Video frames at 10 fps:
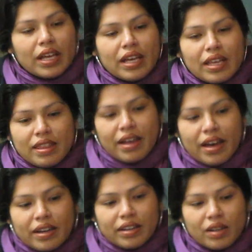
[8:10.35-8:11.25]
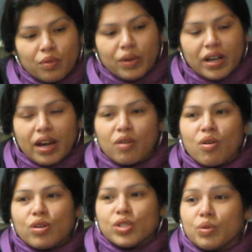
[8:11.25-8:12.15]
in that when God
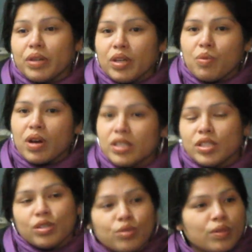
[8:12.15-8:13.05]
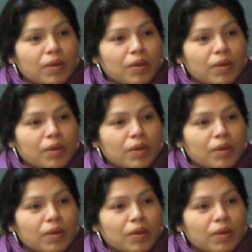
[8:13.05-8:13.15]
calls you and He wants you,